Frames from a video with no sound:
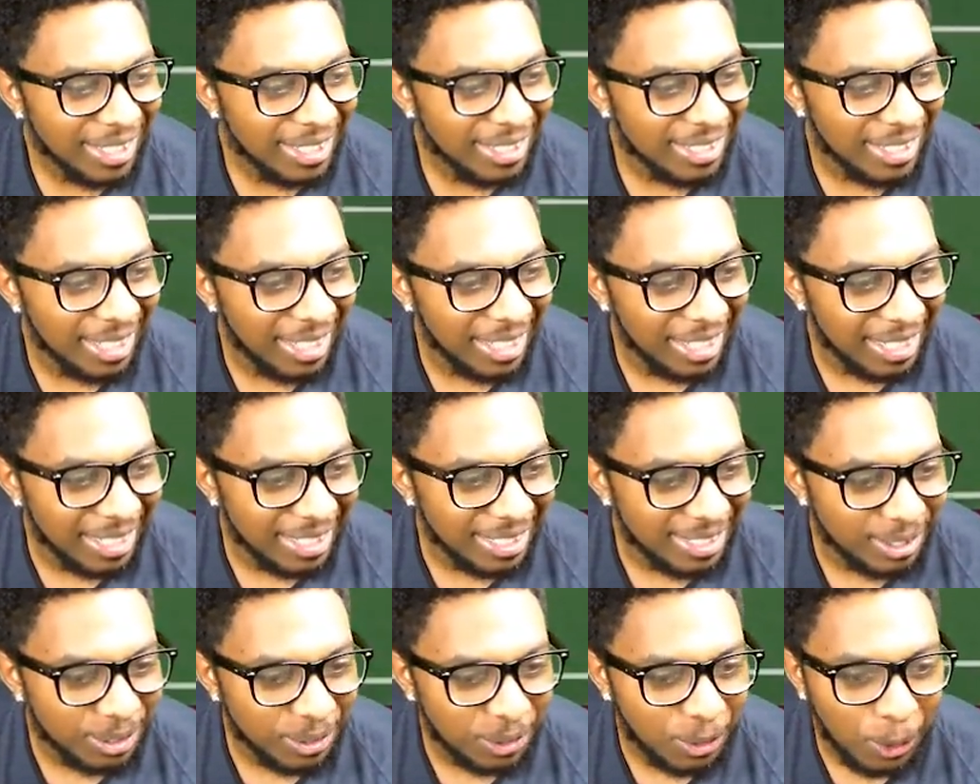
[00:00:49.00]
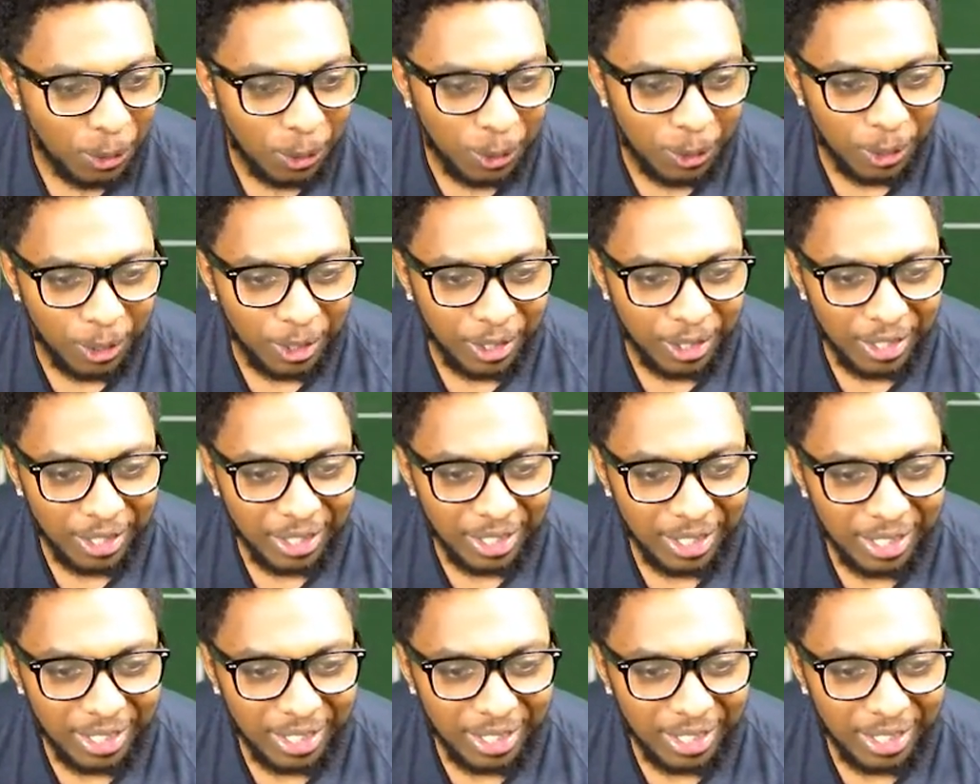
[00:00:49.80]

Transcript: didn't score.